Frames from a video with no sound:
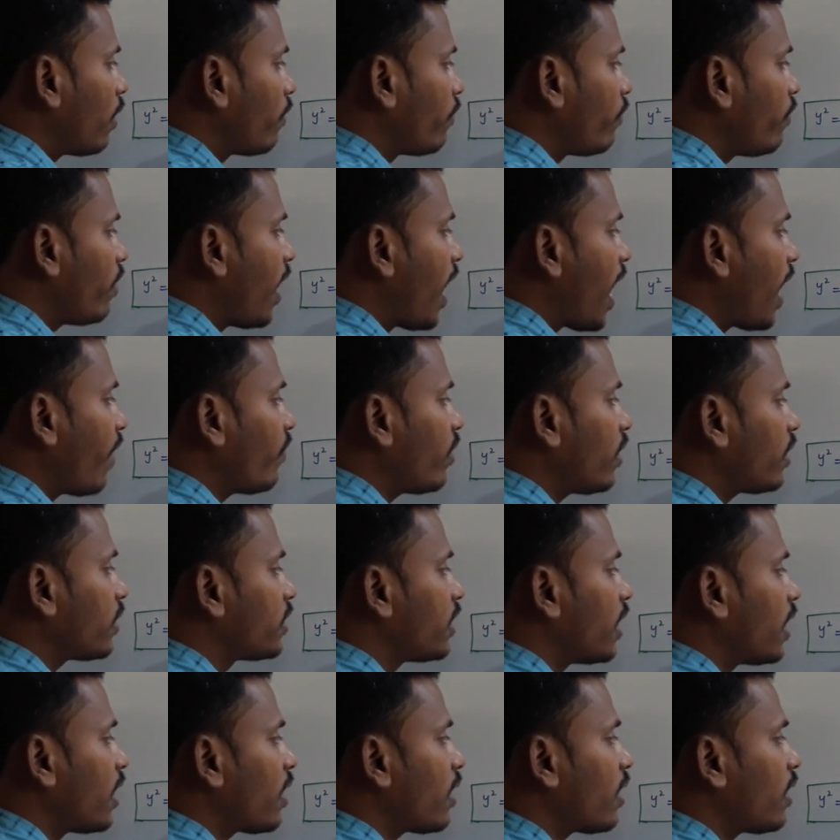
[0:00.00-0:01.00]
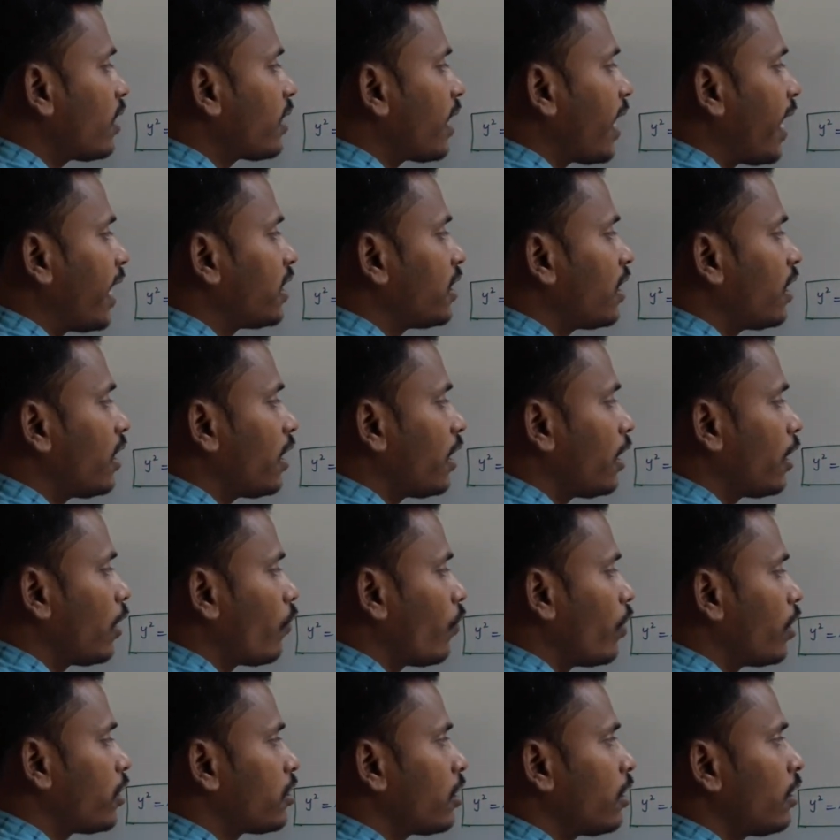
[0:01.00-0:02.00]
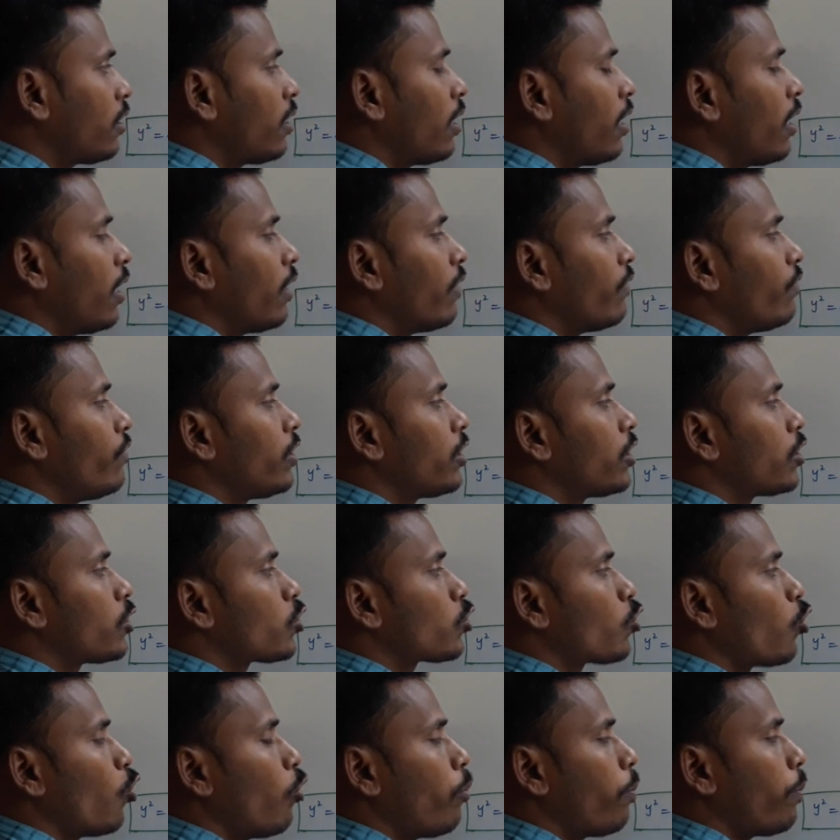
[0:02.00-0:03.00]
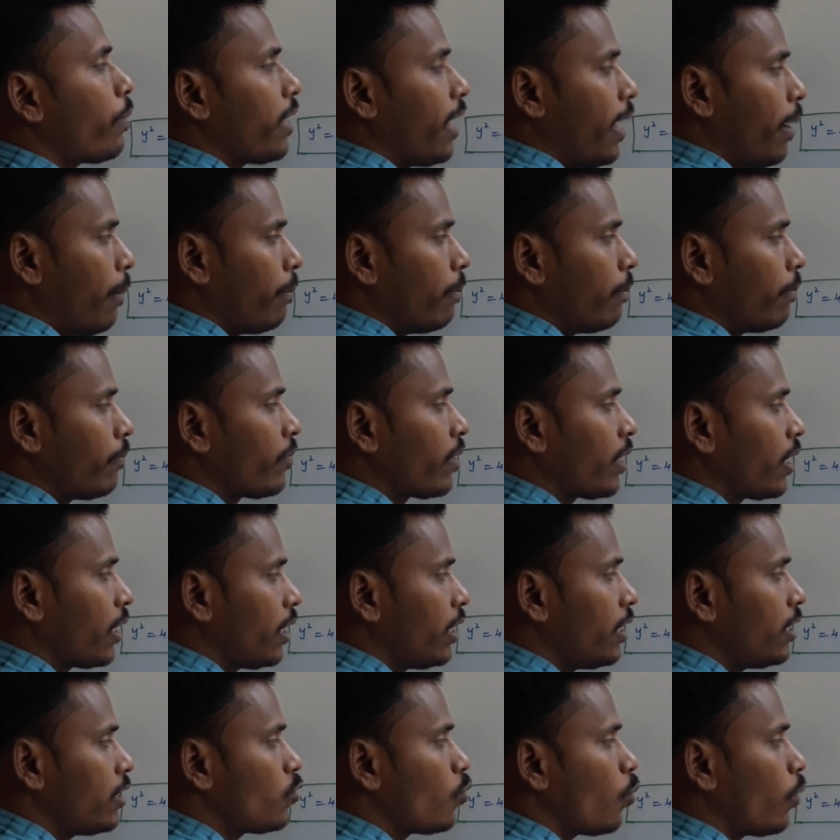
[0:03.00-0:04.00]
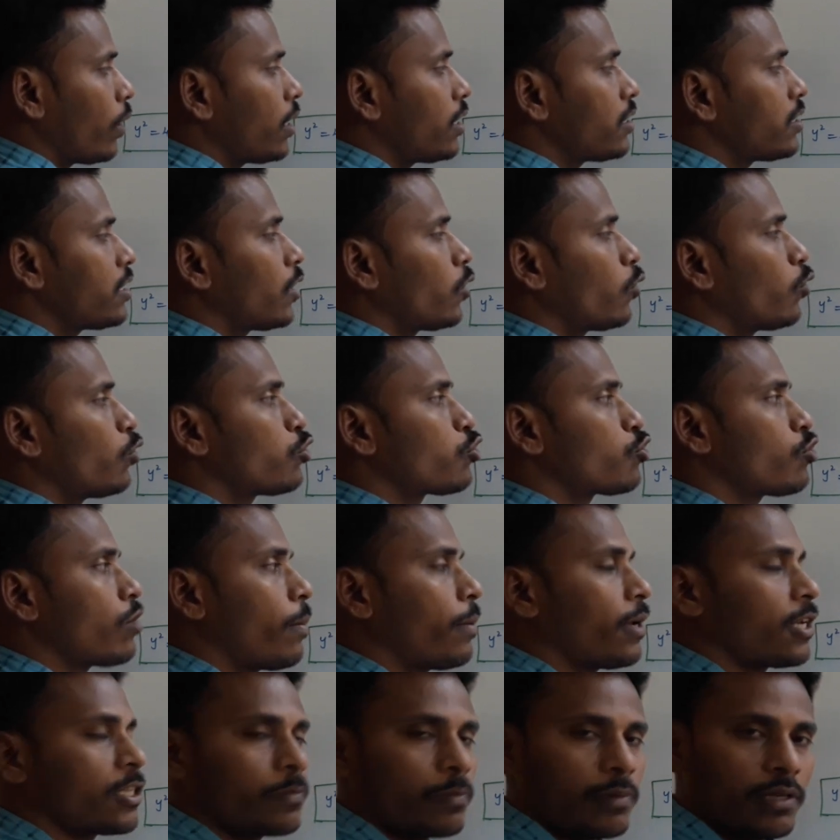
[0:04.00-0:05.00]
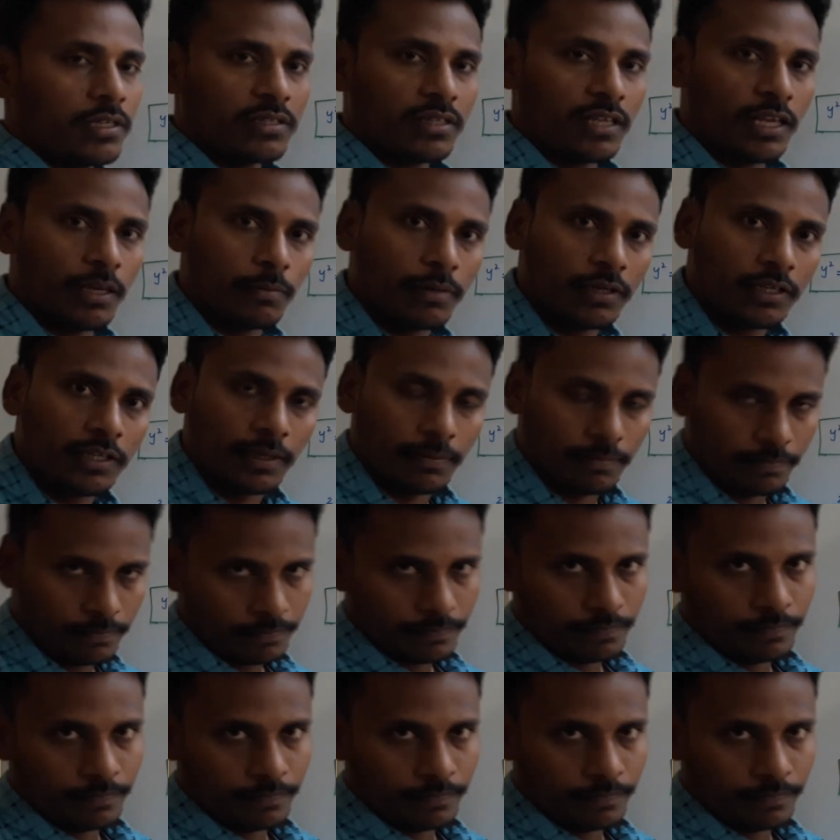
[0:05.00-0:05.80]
we have a general tangent equation with slope m is y is equals to mx plus a by m,